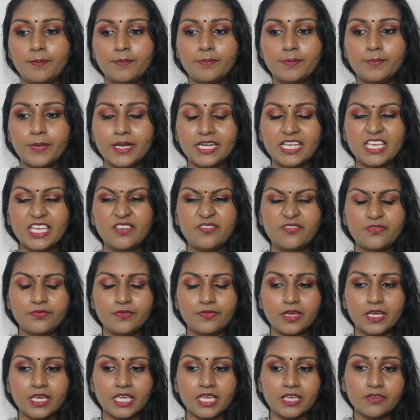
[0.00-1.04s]
but if
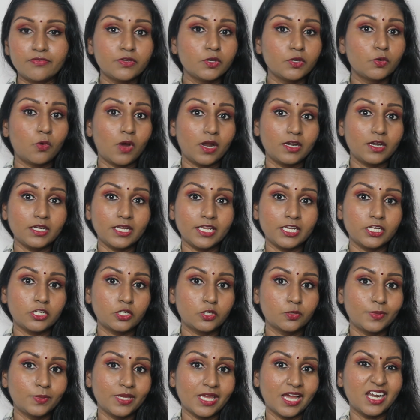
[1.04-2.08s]
if you want it to
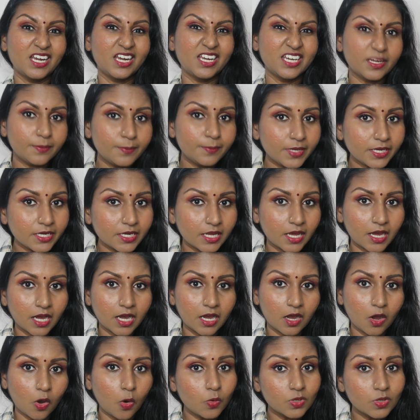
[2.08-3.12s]
be a little bit
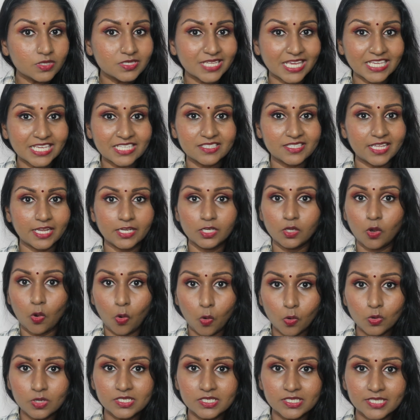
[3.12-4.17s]
uh, oversized than your
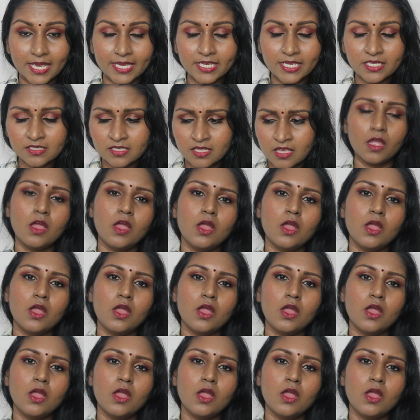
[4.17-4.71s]
own size